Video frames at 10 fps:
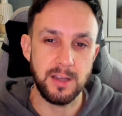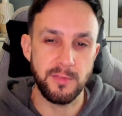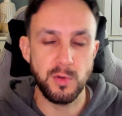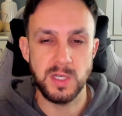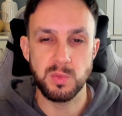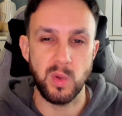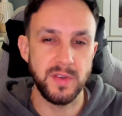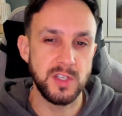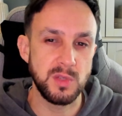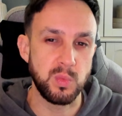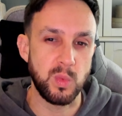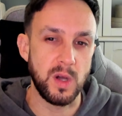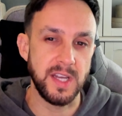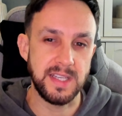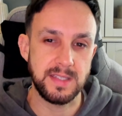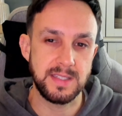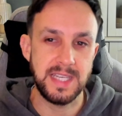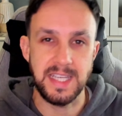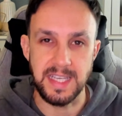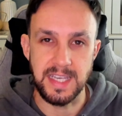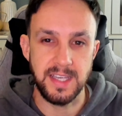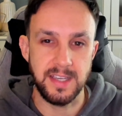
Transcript: I've always wondered why it's TE